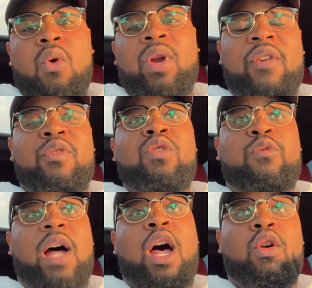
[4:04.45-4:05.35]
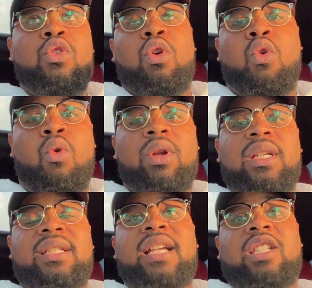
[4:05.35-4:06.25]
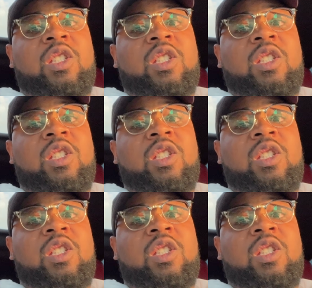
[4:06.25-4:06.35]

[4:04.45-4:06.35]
whenever you file your quarterly tax,